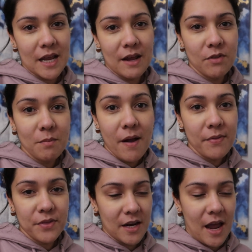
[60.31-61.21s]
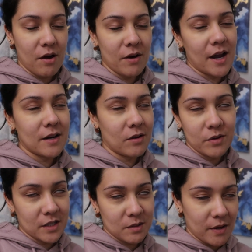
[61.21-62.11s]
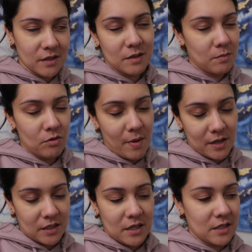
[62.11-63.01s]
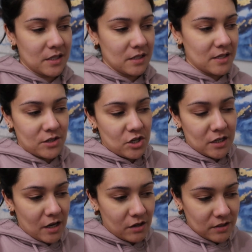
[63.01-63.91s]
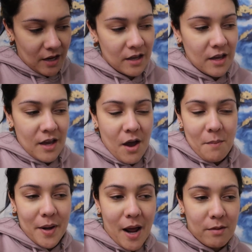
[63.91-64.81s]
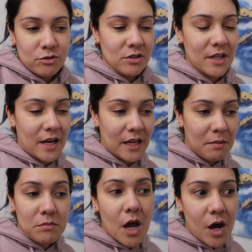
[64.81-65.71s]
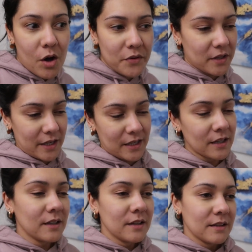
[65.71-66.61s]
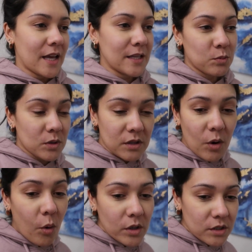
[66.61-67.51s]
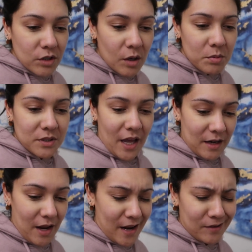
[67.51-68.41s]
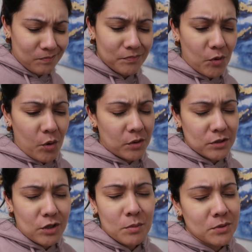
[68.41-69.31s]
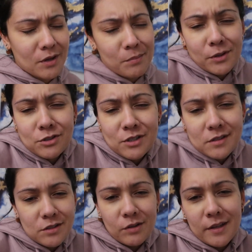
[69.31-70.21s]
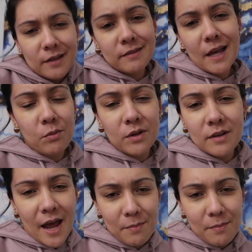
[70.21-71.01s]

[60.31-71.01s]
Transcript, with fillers: day of the month and how I don't expect it to be romantic because he's at JK all day. But I was just letting him know that like that's what the horoscope said and horoscopes are bull. So like that wouldn't